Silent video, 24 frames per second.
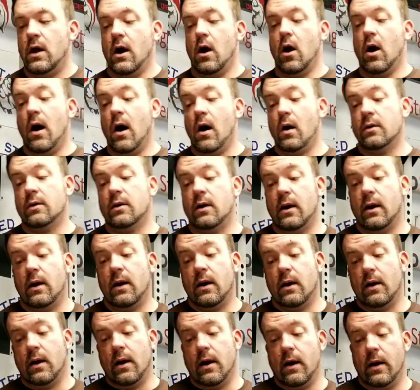
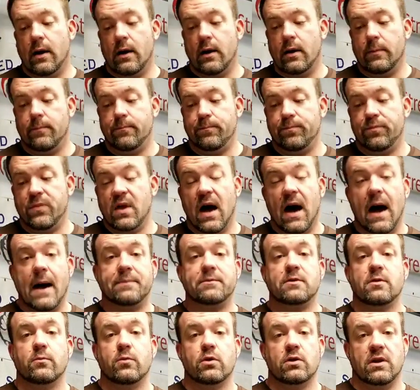
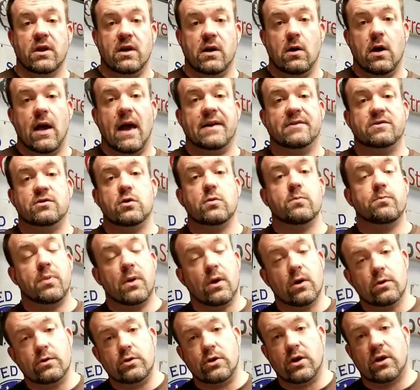Optimally, as you
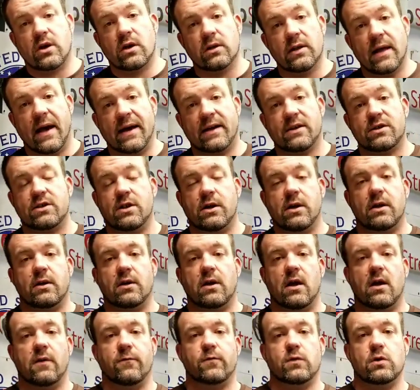build your
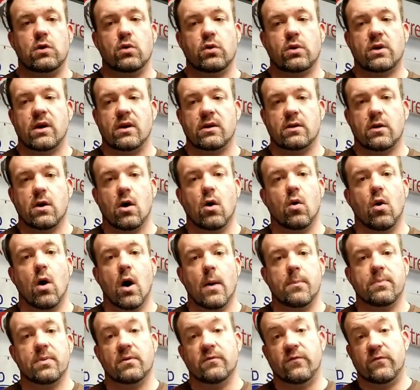collection, if you can go
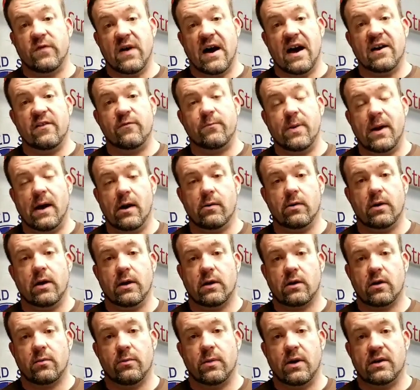up in 5-pound
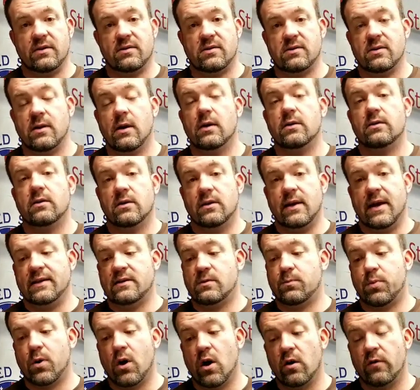increments, then that's
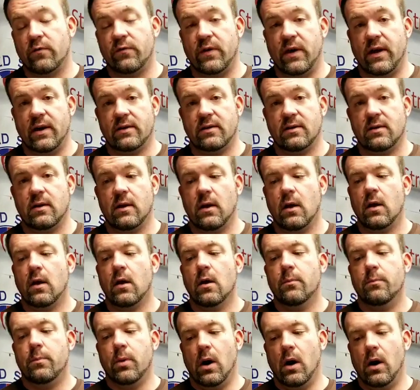perfect,
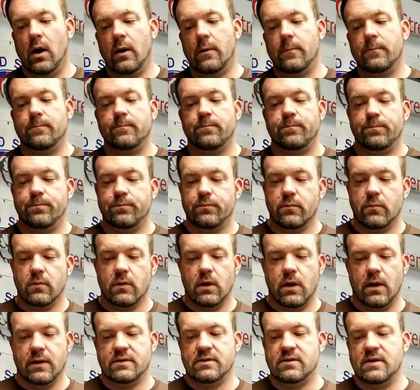but
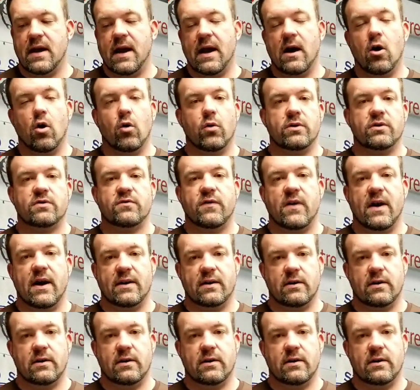it's not always